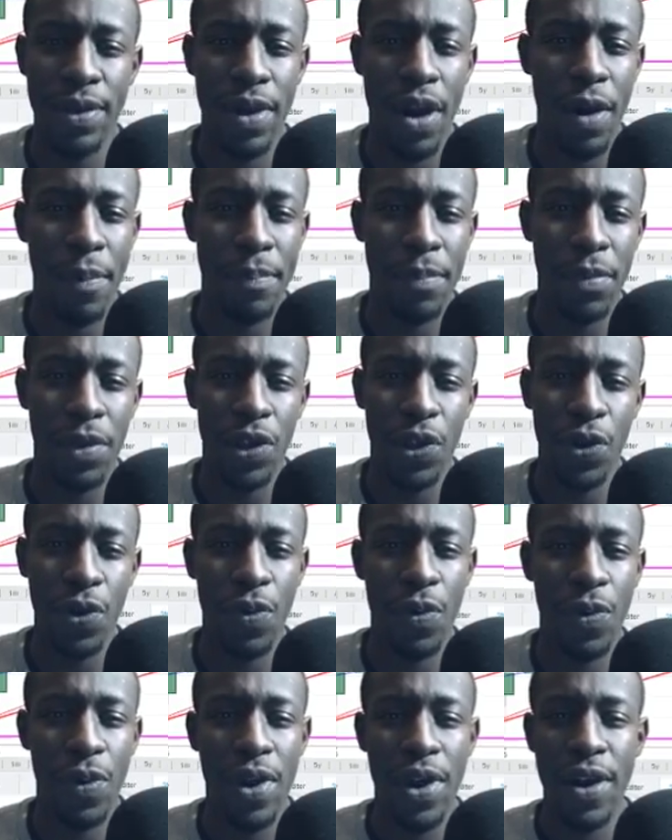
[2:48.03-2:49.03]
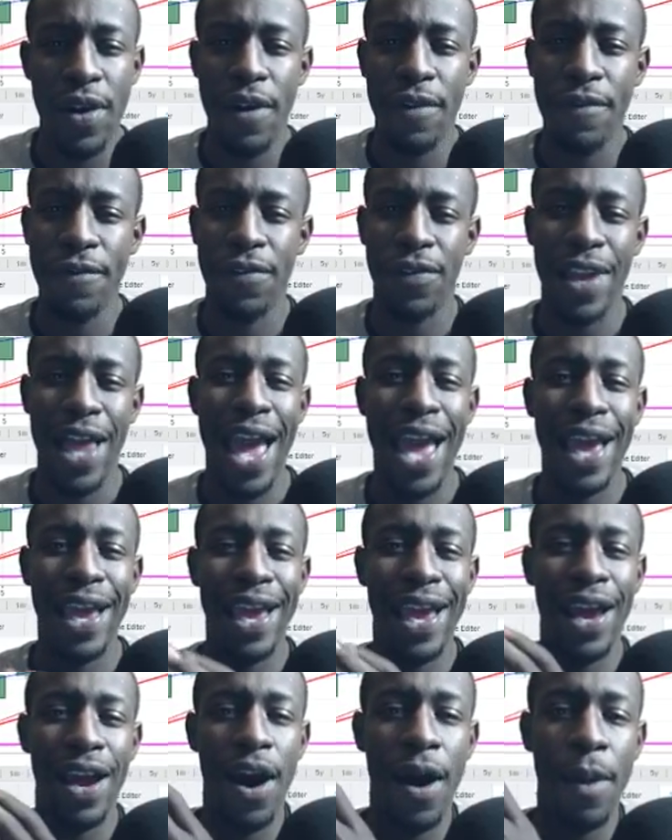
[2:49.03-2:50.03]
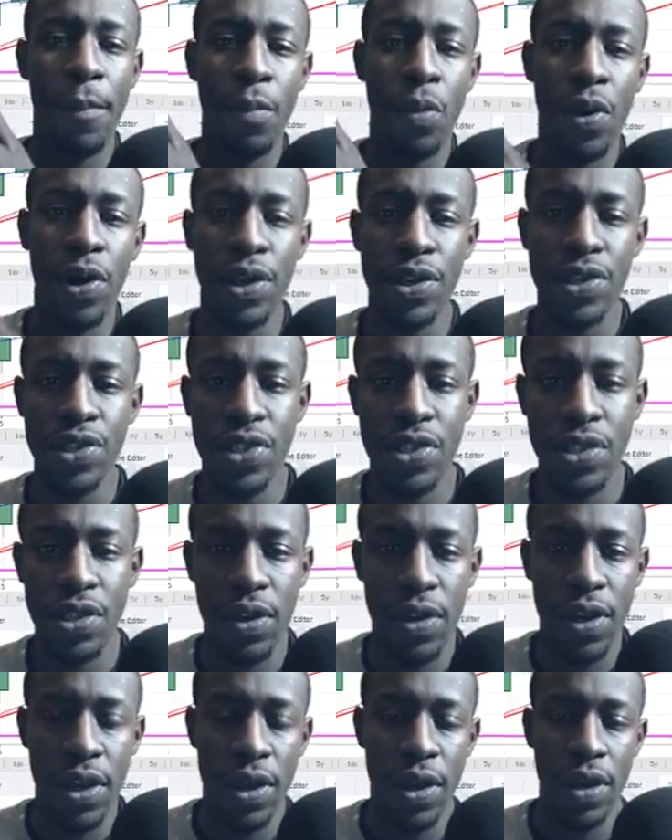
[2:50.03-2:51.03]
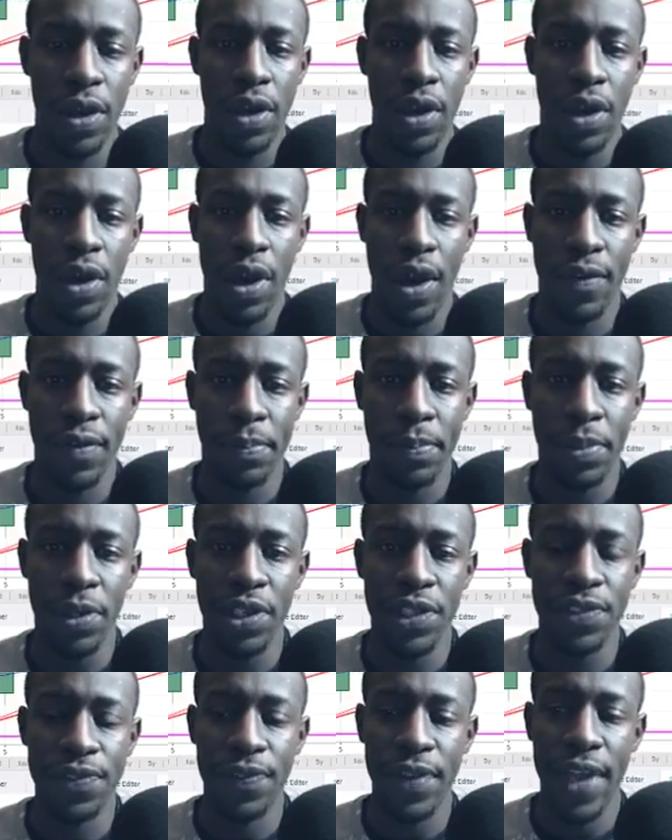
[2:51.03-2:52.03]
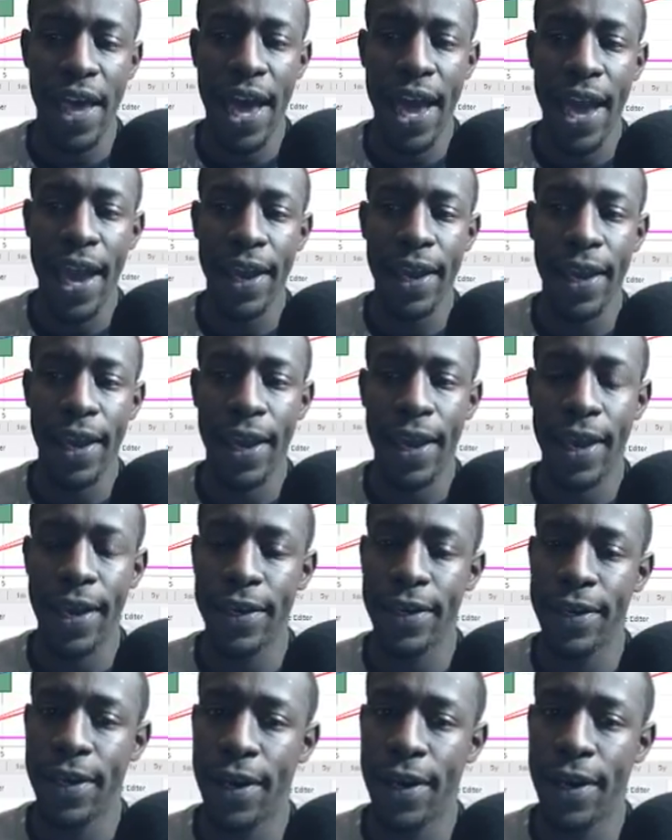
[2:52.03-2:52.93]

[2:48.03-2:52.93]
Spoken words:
a little flagging upwards of a bullish flag, and